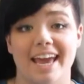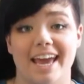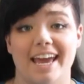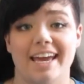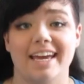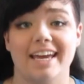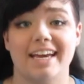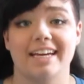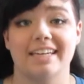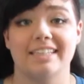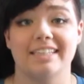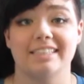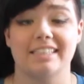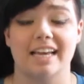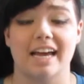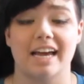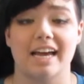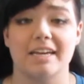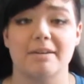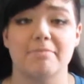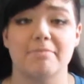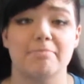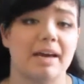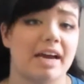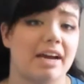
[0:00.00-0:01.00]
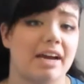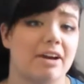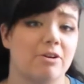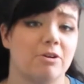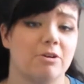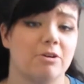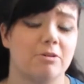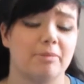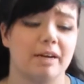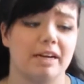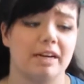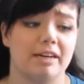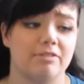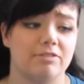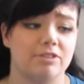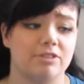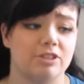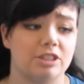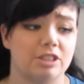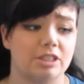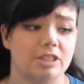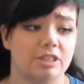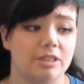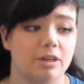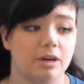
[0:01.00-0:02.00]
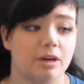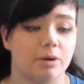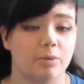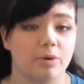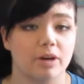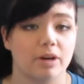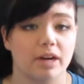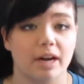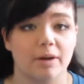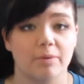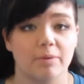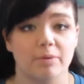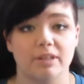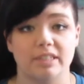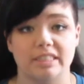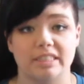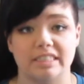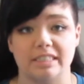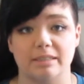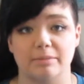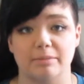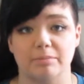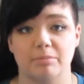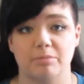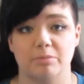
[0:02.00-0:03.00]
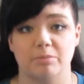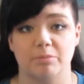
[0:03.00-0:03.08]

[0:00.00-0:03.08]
Hey guys, I am back home after what I would deem